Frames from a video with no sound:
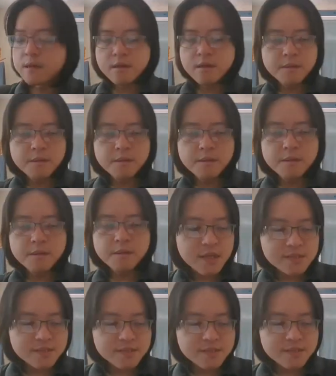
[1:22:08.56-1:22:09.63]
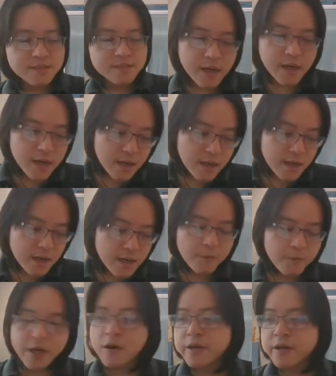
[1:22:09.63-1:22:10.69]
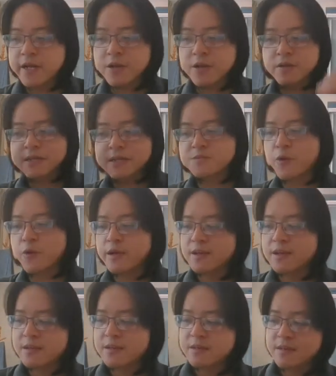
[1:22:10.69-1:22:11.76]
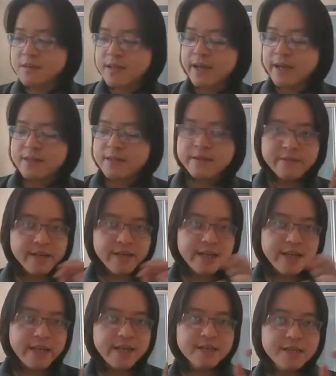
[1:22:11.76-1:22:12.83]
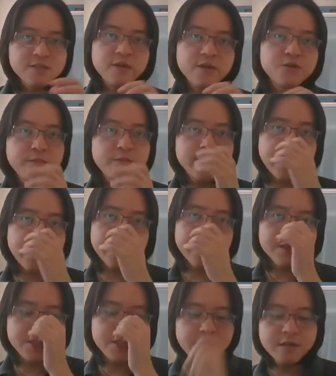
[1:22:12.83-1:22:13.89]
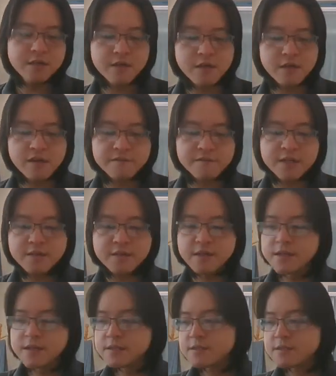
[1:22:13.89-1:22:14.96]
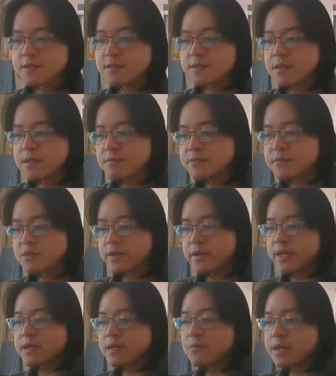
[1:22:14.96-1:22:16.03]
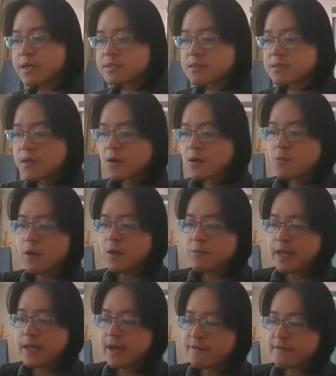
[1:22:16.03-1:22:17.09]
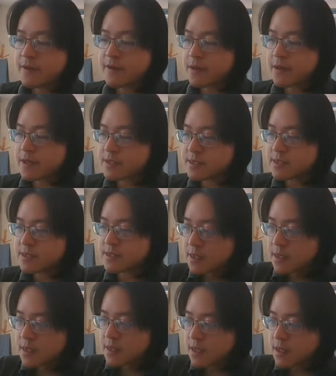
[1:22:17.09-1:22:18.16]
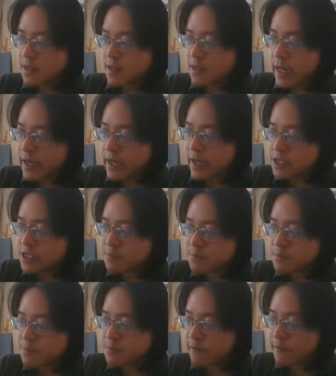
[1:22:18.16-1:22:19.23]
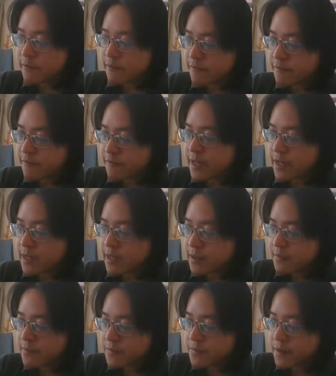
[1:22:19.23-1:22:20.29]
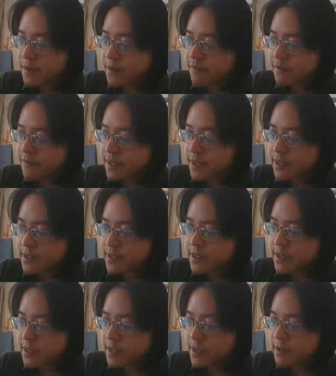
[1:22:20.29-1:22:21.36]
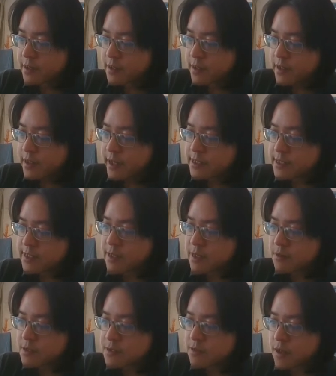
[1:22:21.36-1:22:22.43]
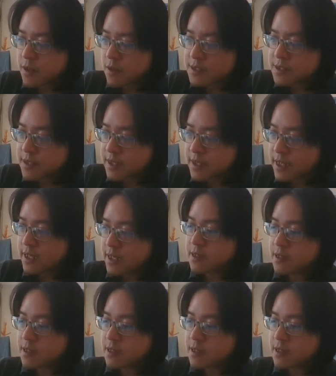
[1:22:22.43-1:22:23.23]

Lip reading: because we already know the spoiler that the E is going to be the energy of the system. So in other words, what we have here is I h bar phi d phi dt is equals to the constant E,